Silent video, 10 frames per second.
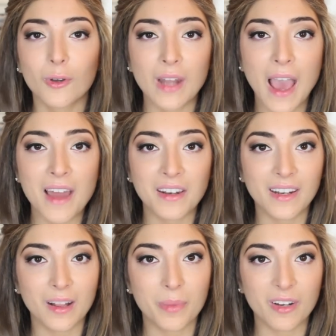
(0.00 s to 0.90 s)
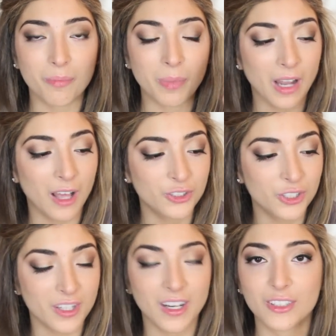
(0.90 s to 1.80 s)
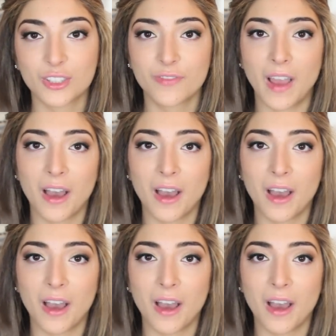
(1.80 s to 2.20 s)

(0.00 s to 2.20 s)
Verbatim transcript: I'm gonna add a little bit of blush that I just